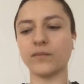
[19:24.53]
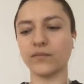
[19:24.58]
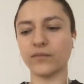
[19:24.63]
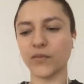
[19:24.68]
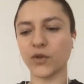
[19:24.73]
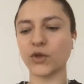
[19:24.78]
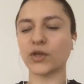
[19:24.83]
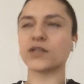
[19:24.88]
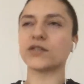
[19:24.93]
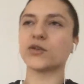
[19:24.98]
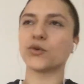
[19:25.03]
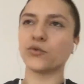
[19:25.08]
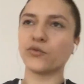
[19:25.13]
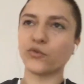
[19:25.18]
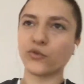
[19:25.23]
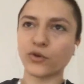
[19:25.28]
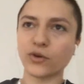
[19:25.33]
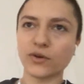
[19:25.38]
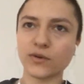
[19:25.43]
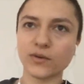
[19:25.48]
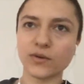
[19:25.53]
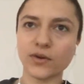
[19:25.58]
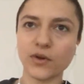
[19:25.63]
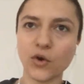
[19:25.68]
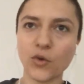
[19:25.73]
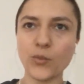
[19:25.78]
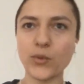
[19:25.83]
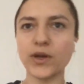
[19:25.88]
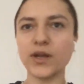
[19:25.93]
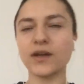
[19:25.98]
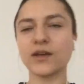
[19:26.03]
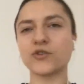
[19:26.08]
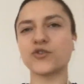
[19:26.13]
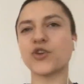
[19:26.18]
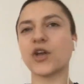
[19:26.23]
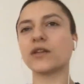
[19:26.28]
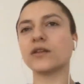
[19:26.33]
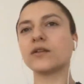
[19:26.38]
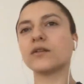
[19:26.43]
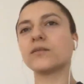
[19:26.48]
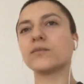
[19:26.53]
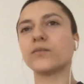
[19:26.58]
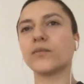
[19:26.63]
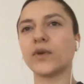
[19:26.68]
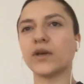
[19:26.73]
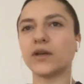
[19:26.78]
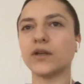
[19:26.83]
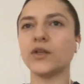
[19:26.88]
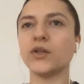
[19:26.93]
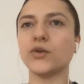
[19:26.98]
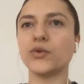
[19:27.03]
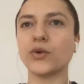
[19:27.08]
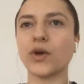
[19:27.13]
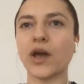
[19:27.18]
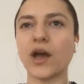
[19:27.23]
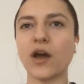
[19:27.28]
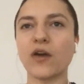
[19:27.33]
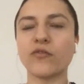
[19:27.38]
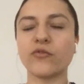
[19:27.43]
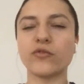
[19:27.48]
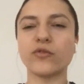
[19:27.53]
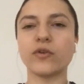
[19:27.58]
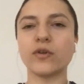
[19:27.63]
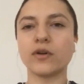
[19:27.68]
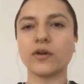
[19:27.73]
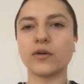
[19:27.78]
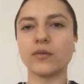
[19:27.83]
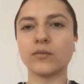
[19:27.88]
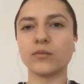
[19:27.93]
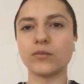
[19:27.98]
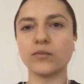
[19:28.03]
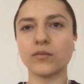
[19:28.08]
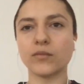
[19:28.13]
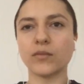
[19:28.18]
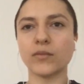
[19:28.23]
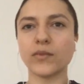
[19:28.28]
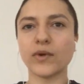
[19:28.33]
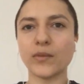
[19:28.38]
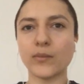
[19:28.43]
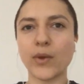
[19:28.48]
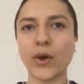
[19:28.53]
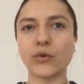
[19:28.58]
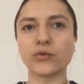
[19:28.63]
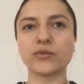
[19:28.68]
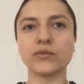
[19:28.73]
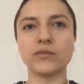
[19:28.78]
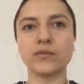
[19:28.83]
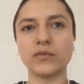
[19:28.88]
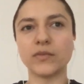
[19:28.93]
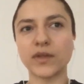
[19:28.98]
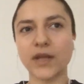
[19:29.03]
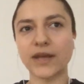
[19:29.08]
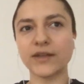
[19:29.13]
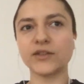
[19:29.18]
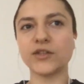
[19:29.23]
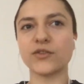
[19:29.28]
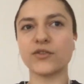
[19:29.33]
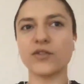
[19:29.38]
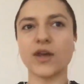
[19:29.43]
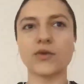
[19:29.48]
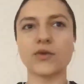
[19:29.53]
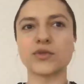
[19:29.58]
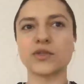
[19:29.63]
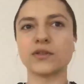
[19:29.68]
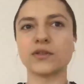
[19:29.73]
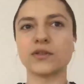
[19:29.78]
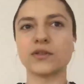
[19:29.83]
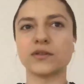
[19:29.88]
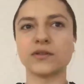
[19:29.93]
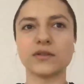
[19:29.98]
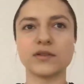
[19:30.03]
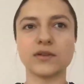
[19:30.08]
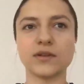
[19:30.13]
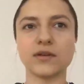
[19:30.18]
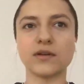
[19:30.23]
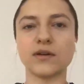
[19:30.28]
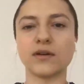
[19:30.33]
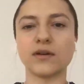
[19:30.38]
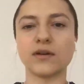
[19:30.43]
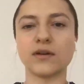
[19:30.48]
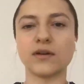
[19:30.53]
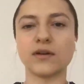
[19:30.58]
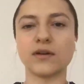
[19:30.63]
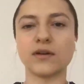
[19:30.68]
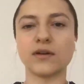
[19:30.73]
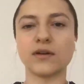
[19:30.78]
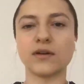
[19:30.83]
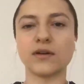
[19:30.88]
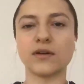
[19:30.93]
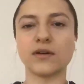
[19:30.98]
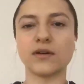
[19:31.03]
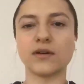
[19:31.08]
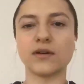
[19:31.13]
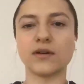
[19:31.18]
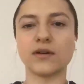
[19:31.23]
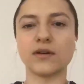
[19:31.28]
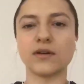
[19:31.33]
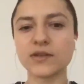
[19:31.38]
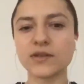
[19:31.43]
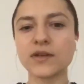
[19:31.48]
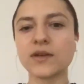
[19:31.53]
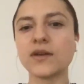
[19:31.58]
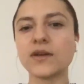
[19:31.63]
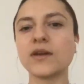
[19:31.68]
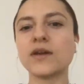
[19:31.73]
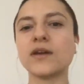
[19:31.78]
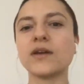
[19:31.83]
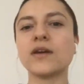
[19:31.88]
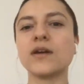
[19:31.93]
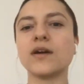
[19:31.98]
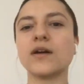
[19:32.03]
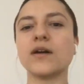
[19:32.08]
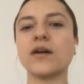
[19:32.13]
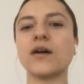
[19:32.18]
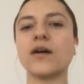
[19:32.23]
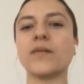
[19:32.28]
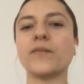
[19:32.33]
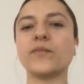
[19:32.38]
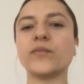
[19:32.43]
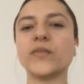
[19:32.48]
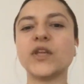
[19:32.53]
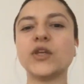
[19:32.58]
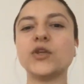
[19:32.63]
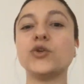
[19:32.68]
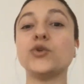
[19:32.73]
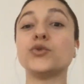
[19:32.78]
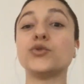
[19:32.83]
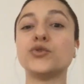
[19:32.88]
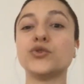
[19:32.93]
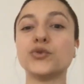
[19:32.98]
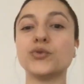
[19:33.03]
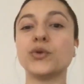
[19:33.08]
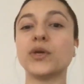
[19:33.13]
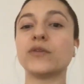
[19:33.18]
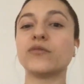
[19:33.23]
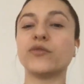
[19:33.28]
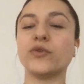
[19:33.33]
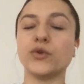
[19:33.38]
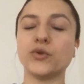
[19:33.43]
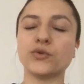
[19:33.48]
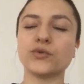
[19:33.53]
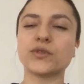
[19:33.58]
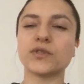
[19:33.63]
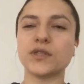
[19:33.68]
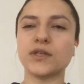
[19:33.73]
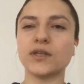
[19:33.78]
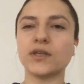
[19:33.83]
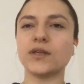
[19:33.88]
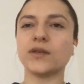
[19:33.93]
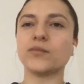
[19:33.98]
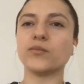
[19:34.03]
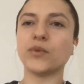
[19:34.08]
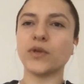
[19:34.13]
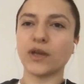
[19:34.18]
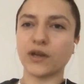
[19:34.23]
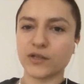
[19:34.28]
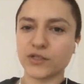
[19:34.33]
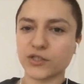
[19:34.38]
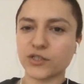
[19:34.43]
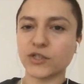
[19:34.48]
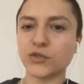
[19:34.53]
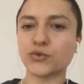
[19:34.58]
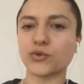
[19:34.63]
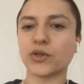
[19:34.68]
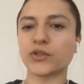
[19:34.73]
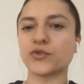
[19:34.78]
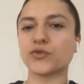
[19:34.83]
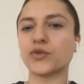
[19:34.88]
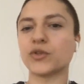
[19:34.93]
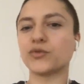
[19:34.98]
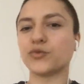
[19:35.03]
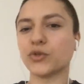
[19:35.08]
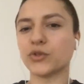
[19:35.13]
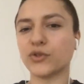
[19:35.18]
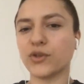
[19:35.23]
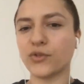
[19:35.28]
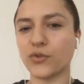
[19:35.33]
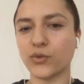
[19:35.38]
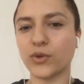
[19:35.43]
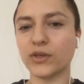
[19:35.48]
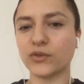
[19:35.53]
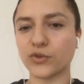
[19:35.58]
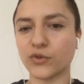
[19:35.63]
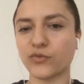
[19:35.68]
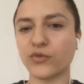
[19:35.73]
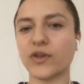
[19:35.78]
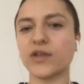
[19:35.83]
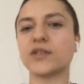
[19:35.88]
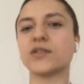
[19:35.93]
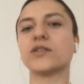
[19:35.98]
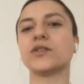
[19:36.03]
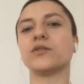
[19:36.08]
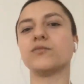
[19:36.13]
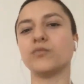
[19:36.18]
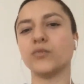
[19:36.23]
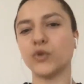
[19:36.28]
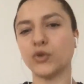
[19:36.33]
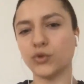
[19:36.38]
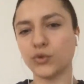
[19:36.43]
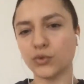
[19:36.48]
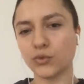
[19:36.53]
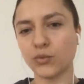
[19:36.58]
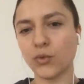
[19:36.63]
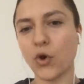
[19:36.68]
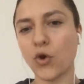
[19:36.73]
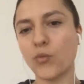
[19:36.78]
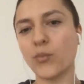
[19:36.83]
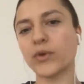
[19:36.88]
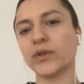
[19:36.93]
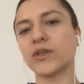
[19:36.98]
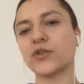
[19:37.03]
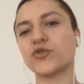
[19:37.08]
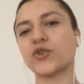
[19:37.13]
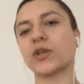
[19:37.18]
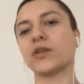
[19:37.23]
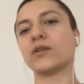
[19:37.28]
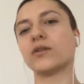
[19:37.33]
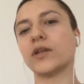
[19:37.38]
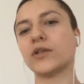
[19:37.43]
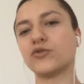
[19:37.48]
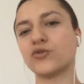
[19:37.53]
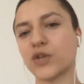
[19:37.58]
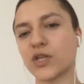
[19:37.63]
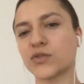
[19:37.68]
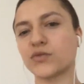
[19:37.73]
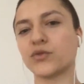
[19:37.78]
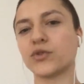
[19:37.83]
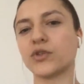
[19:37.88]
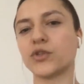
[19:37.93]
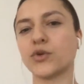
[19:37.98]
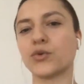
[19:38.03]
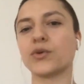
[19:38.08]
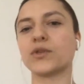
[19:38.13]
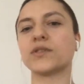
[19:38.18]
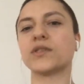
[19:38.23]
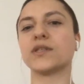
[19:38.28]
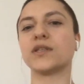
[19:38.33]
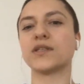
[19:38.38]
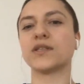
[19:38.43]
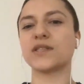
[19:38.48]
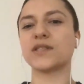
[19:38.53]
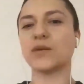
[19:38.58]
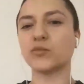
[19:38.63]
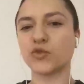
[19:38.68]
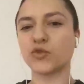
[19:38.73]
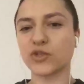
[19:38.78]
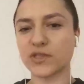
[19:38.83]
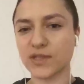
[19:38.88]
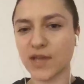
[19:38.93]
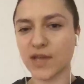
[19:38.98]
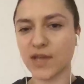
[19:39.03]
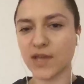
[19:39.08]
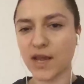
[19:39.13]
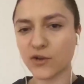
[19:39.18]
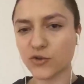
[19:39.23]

so for opening a channel, you have about 90,000 gas costs. If you use the ERC223 interface, you open the channel and transfer the tokens in the same transaction.